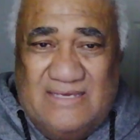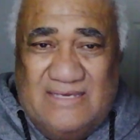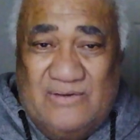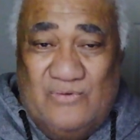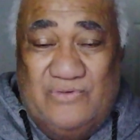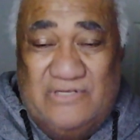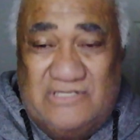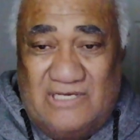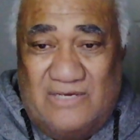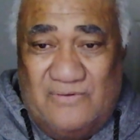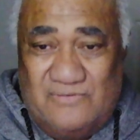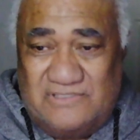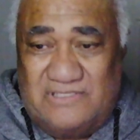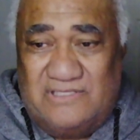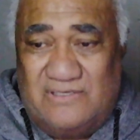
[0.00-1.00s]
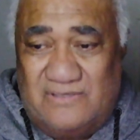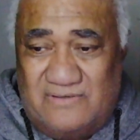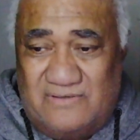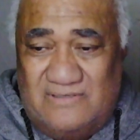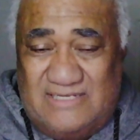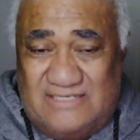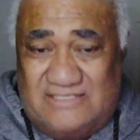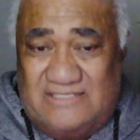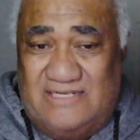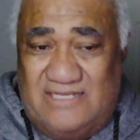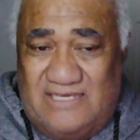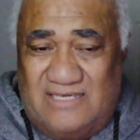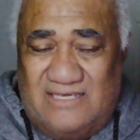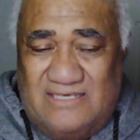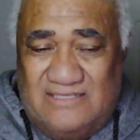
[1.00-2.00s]
which I was there
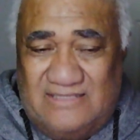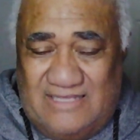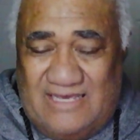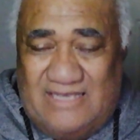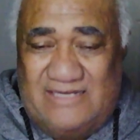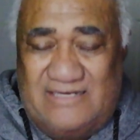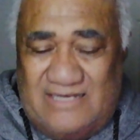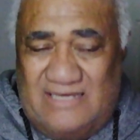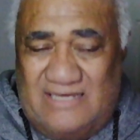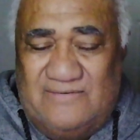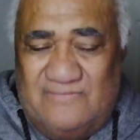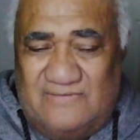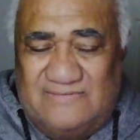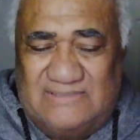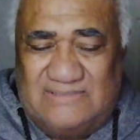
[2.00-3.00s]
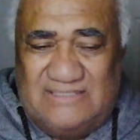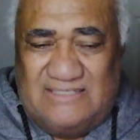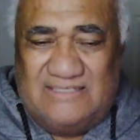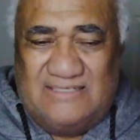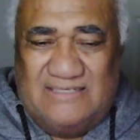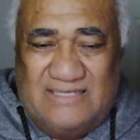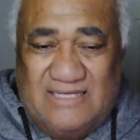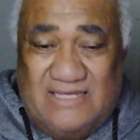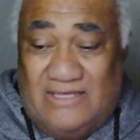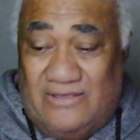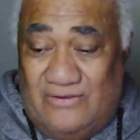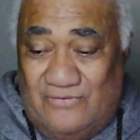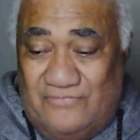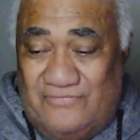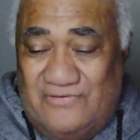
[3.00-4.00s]
listening that night.
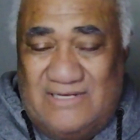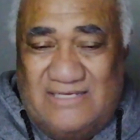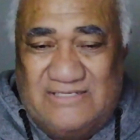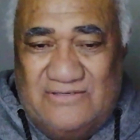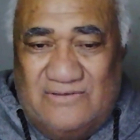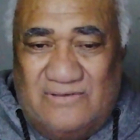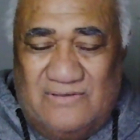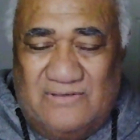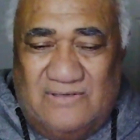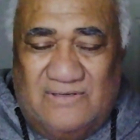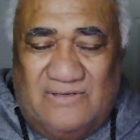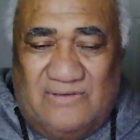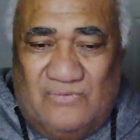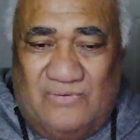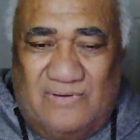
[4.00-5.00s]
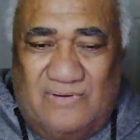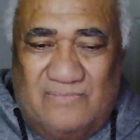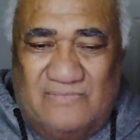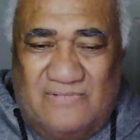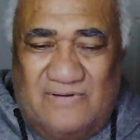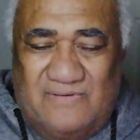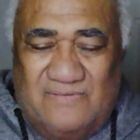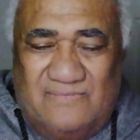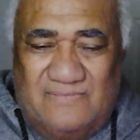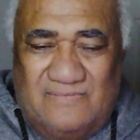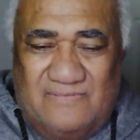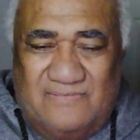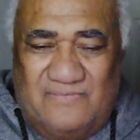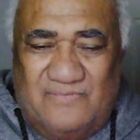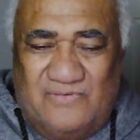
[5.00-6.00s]
Eu foi lá assim, o
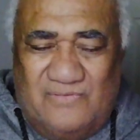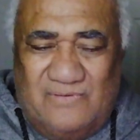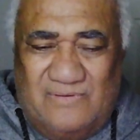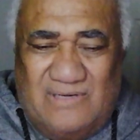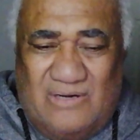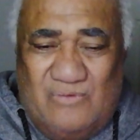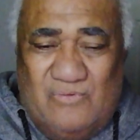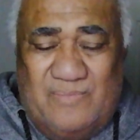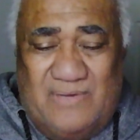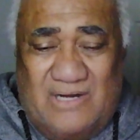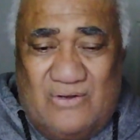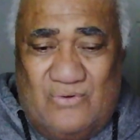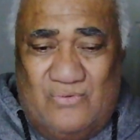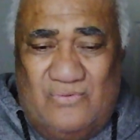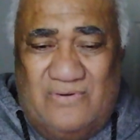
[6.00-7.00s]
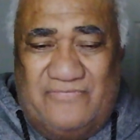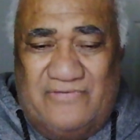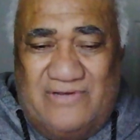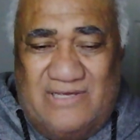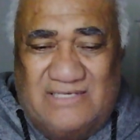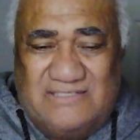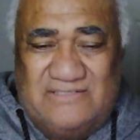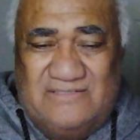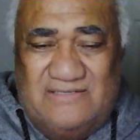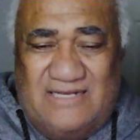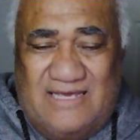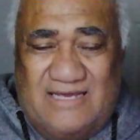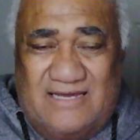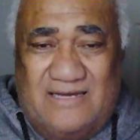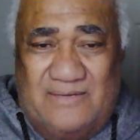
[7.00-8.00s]
makua fai asi la
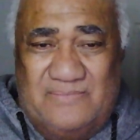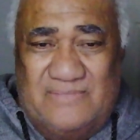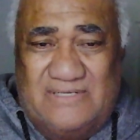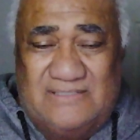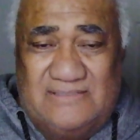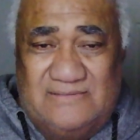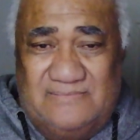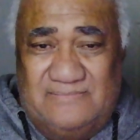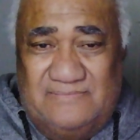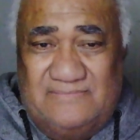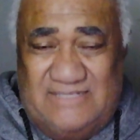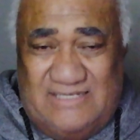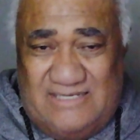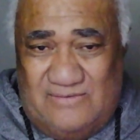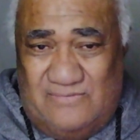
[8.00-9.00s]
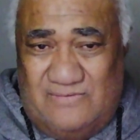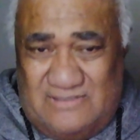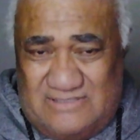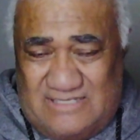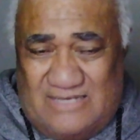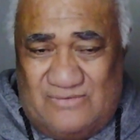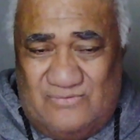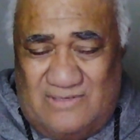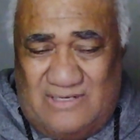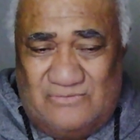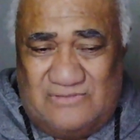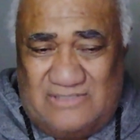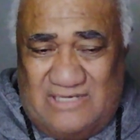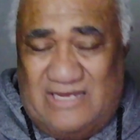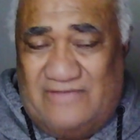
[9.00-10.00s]
kama. There was a look of
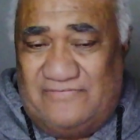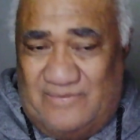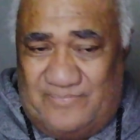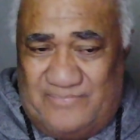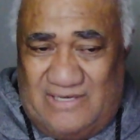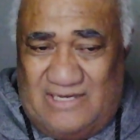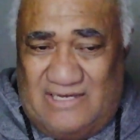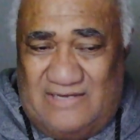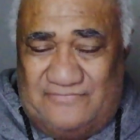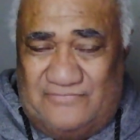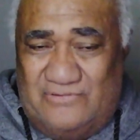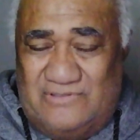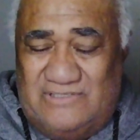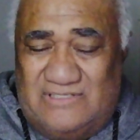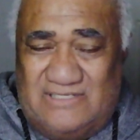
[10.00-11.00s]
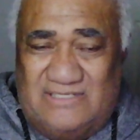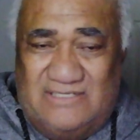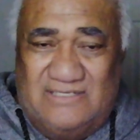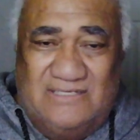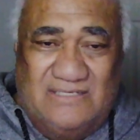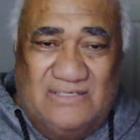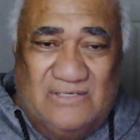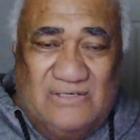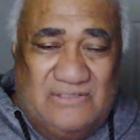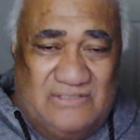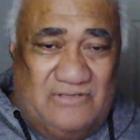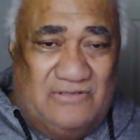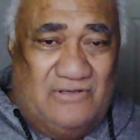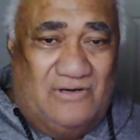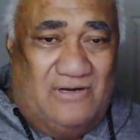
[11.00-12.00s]
sanga fa penga fo ele.
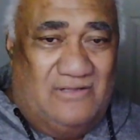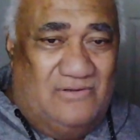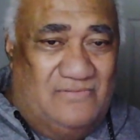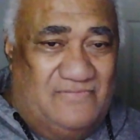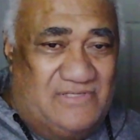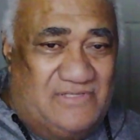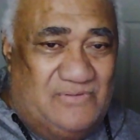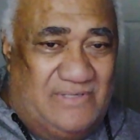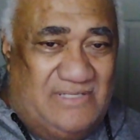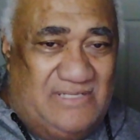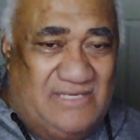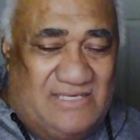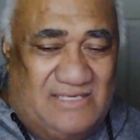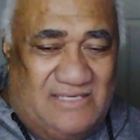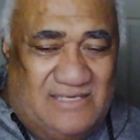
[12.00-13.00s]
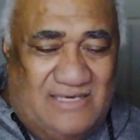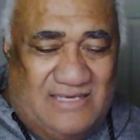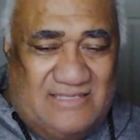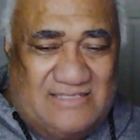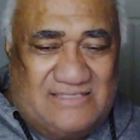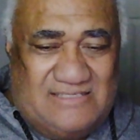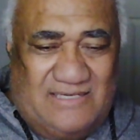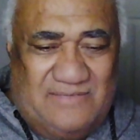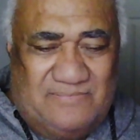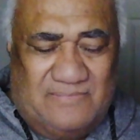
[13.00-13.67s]
They're all over 20 at the time.